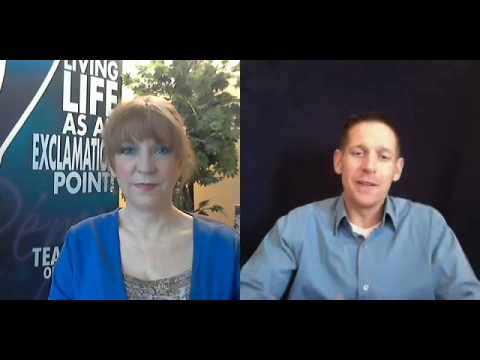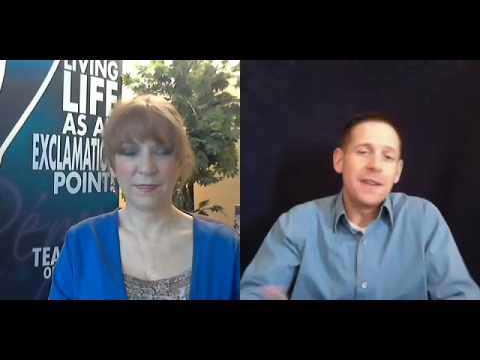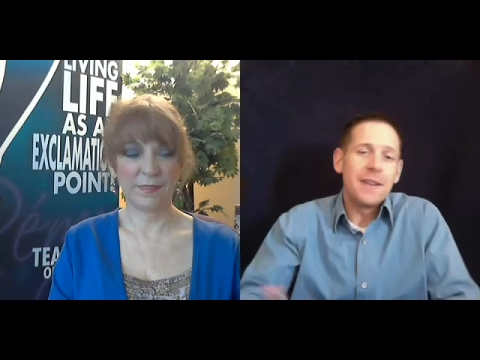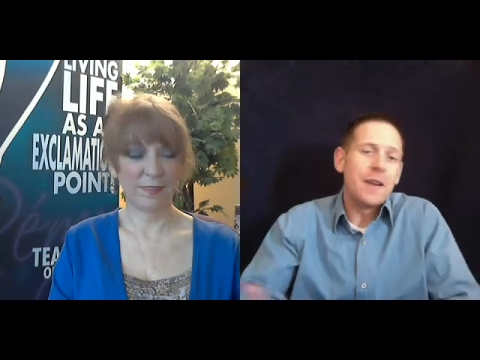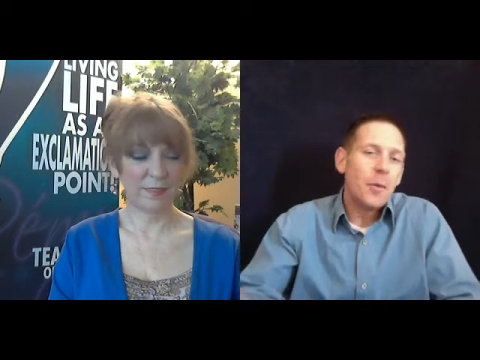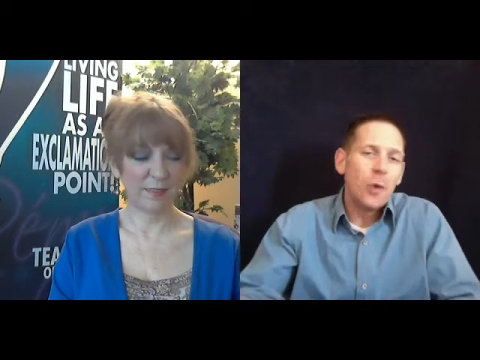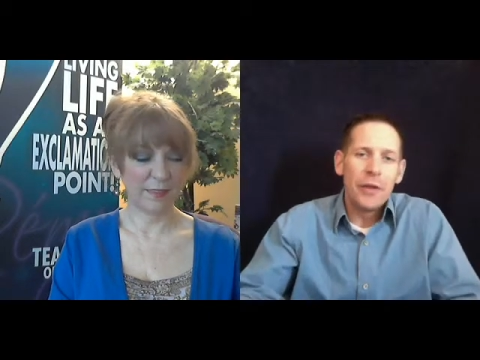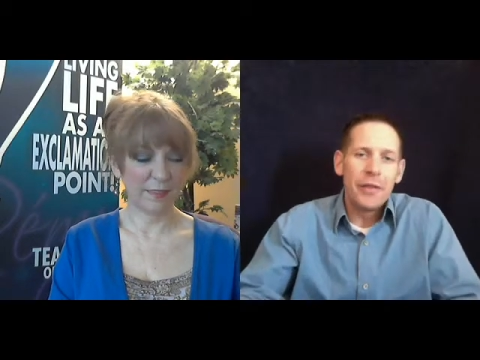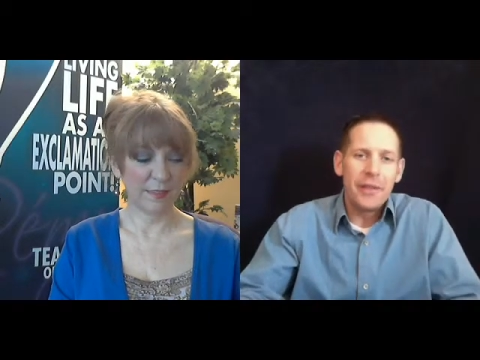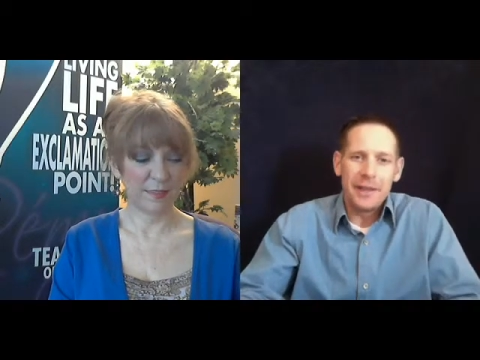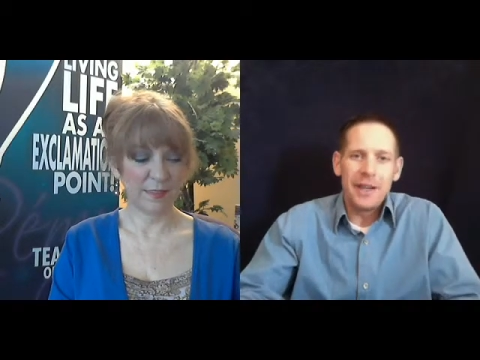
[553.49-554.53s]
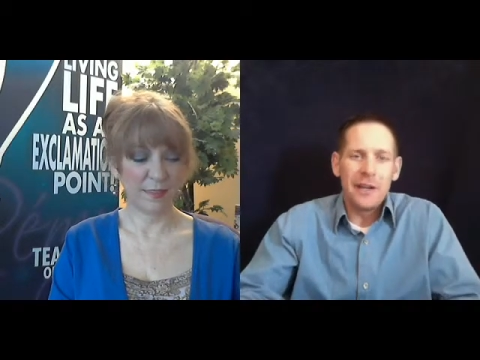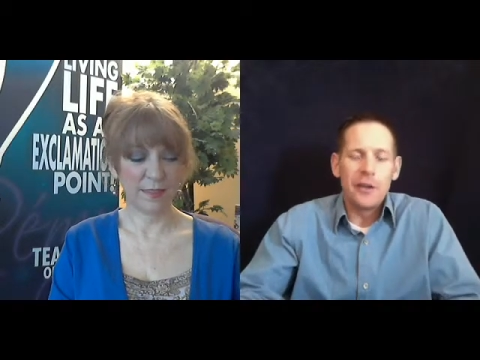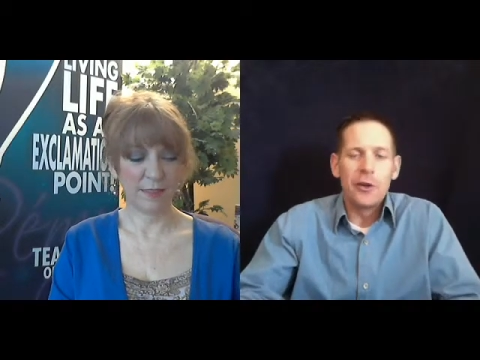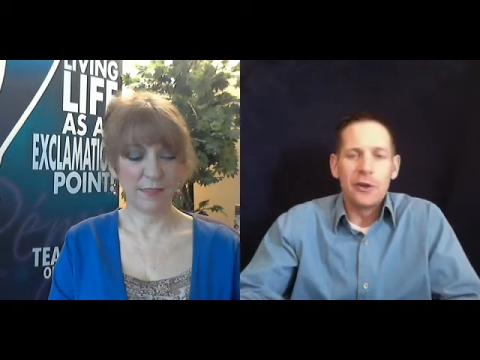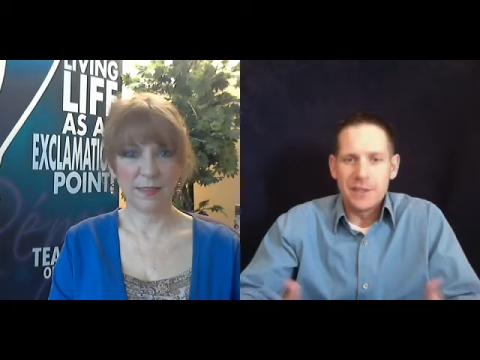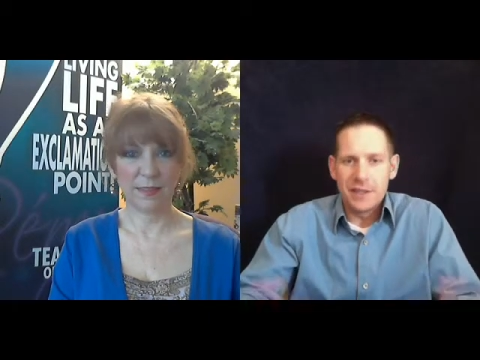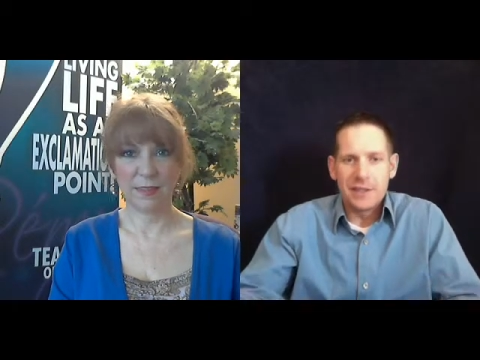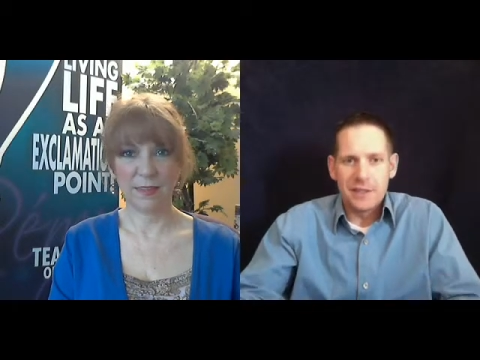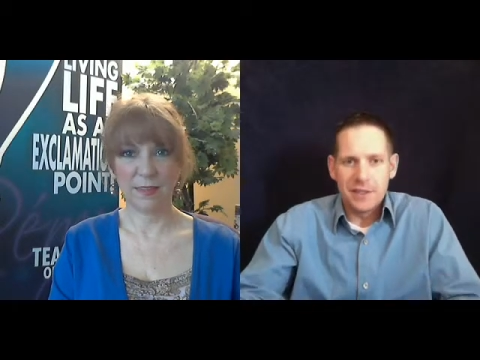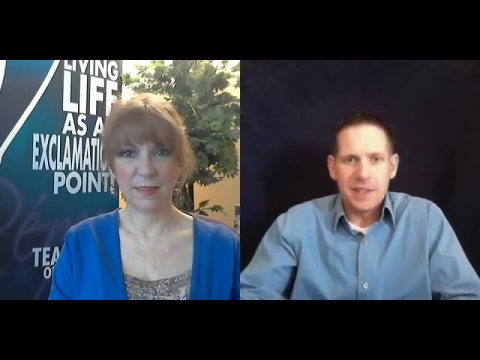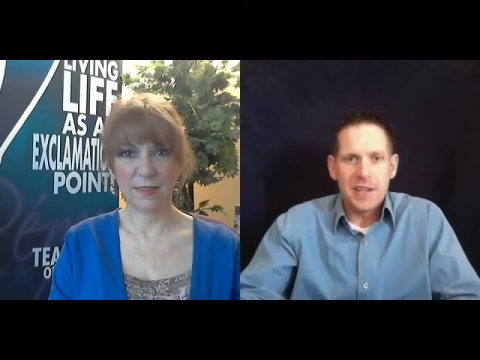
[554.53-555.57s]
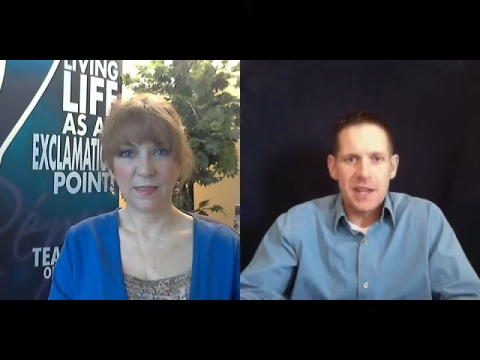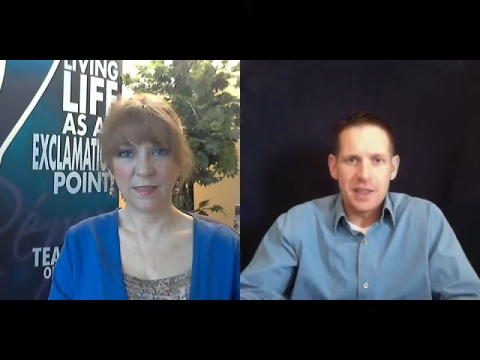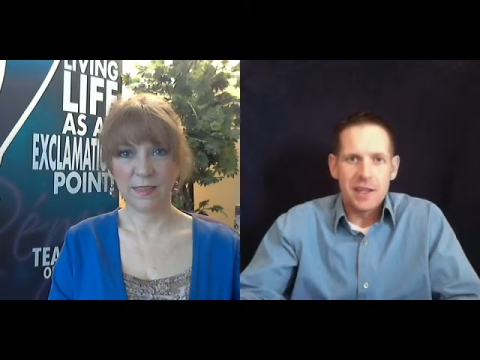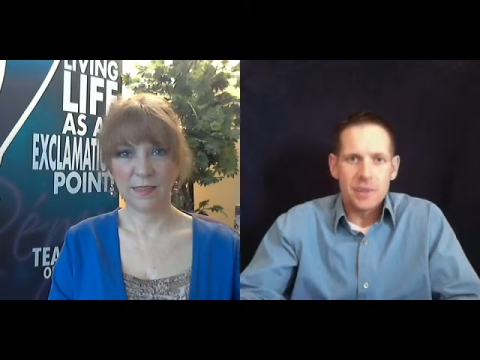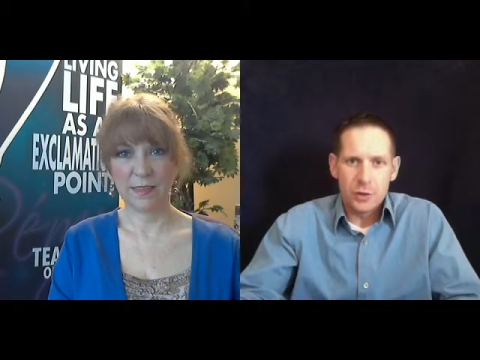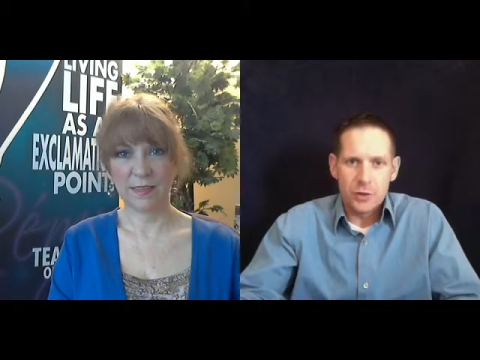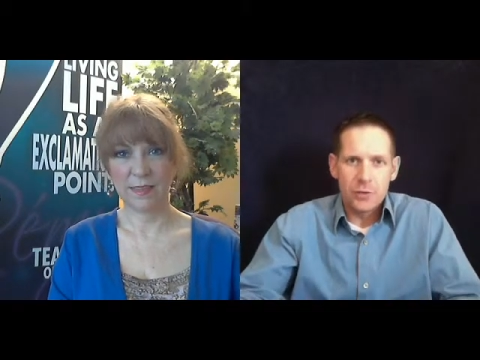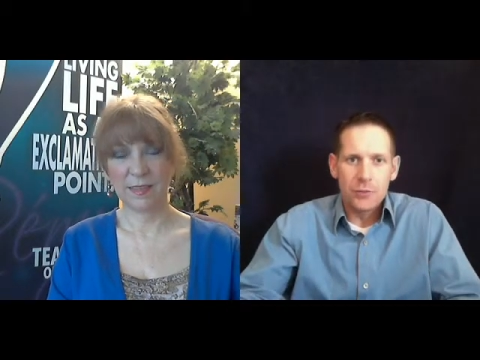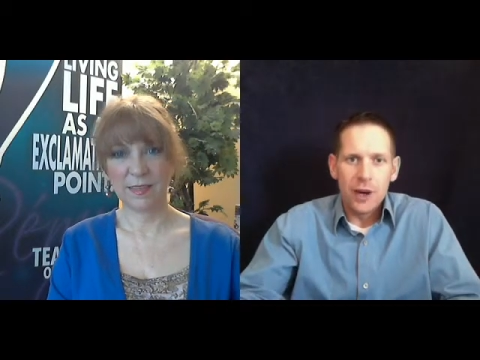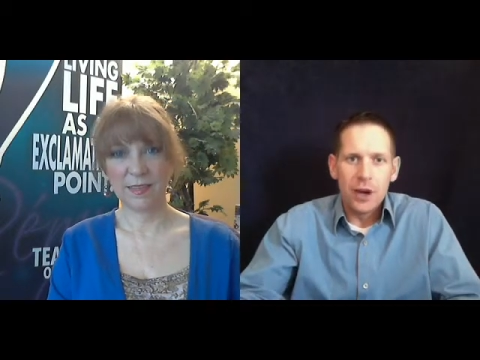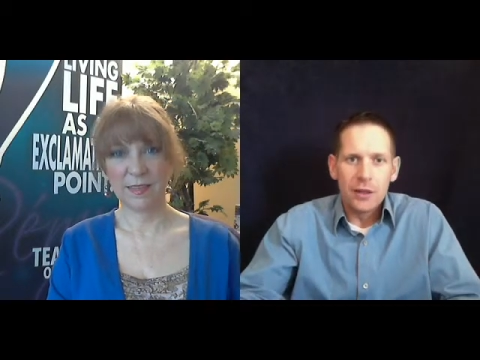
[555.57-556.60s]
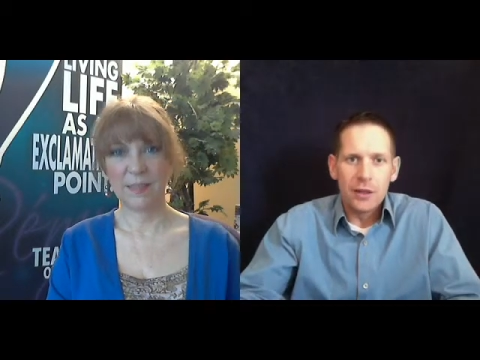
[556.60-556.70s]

Speaker 1: The, the number one thing that I learned is that the success experts are wrong.